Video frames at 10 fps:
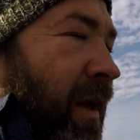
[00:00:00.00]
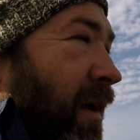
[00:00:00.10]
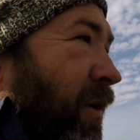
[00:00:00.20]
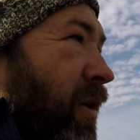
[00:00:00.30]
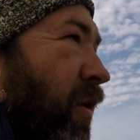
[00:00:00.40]
I
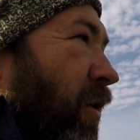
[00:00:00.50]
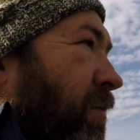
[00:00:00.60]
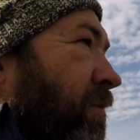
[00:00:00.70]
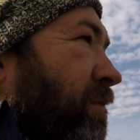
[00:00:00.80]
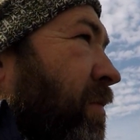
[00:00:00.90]
would go
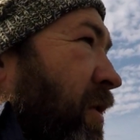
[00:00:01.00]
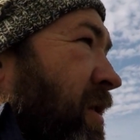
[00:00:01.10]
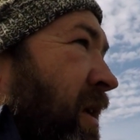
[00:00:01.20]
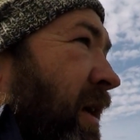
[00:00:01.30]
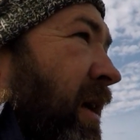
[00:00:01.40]

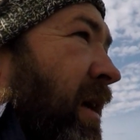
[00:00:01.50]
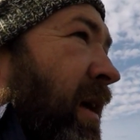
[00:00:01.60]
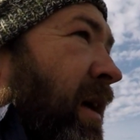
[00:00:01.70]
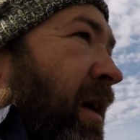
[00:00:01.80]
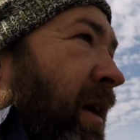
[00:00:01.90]
personally
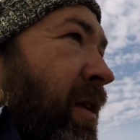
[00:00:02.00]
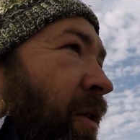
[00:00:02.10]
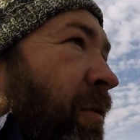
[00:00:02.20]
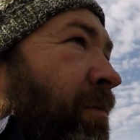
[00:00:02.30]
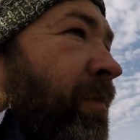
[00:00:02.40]
in here.